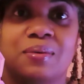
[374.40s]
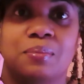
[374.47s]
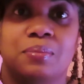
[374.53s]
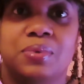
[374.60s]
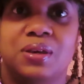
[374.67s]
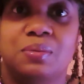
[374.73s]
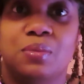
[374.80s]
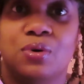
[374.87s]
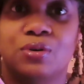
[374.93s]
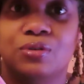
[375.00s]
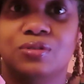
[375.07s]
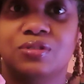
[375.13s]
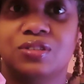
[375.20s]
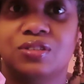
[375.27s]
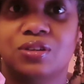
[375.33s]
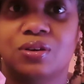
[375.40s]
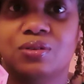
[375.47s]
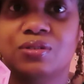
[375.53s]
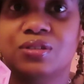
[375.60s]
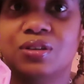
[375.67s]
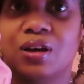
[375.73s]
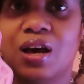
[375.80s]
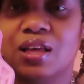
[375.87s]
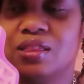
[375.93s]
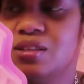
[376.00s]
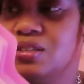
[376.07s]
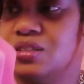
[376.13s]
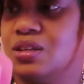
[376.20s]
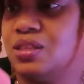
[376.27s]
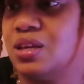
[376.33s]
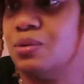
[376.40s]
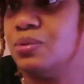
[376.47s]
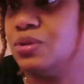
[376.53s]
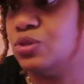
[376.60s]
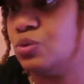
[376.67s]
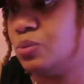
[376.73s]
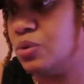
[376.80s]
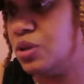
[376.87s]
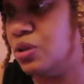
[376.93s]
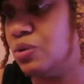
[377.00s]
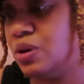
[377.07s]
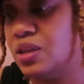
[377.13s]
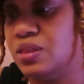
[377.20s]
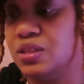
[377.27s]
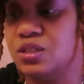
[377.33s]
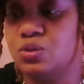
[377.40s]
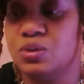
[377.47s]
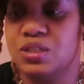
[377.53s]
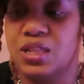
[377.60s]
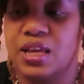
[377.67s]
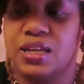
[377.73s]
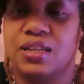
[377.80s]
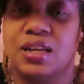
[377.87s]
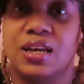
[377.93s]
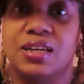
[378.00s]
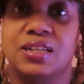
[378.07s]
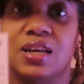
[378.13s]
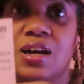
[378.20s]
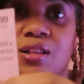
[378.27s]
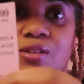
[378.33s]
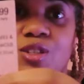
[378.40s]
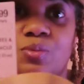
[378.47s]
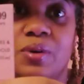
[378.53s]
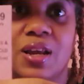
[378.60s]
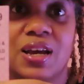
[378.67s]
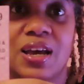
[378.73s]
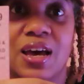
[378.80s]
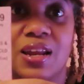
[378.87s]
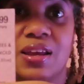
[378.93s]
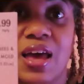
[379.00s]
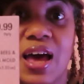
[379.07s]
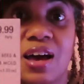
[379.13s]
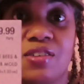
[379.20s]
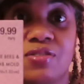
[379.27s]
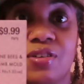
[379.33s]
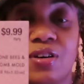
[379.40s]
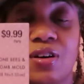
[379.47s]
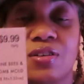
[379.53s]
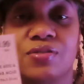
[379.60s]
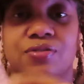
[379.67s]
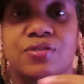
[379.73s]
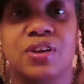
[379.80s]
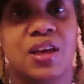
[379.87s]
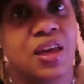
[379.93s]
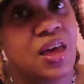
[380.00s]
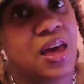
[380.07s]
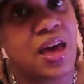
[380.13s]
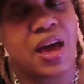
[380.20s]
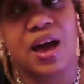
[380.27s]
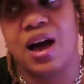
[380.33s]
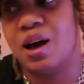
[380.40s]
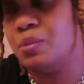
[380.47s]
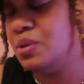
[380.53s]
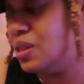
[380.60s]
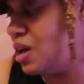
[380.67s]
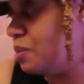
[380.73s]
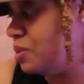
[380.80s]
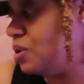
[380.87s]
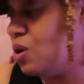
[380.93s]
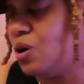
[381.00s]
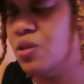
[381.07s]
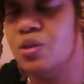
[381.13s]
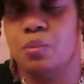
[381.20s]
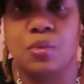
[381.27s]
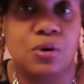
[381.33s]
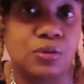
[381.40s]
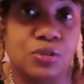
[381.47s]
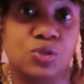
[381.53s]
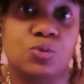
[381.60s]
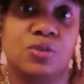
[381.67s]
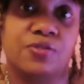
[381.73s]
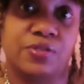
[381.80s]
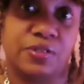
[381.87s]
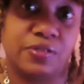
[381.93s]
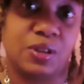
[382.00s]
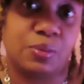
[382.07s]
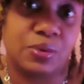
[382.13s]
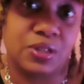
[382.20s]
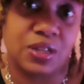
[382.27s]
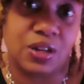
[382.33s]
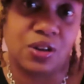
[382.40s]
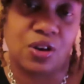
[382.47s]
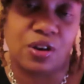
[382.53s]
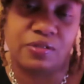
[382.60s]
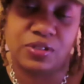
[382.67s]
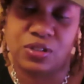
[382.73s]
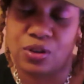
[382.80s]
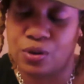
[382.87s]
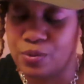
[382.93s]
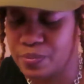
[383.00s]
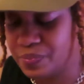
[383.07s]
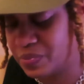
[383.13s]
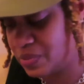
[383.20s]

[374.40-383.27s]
bee mold. So I just thought that was super cute. And this was like $9, but I got it half off at Hobby Lobby. All the molds were 50% off. So